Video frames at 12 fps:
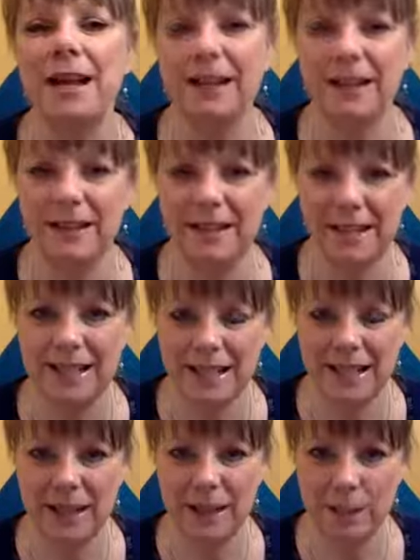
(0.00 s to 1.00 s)
that they
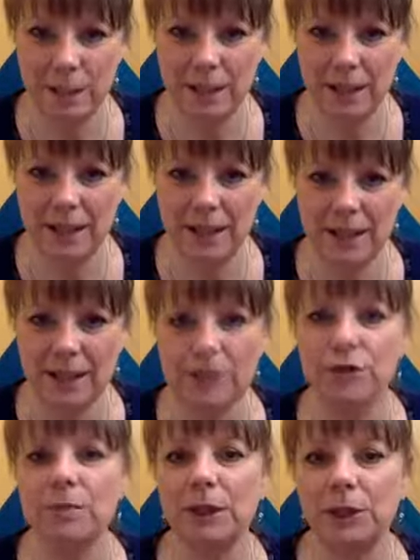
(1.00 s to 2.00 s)
did at the beginning, to
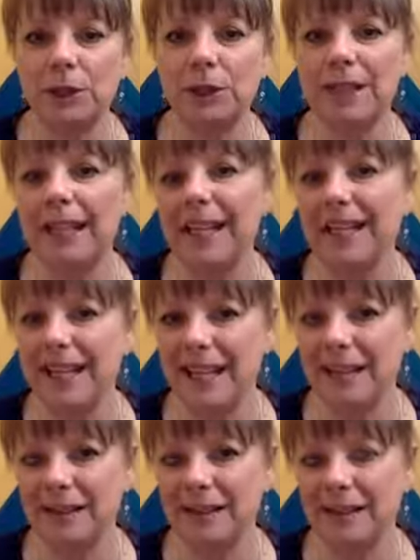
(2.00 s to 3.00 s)
measure it again?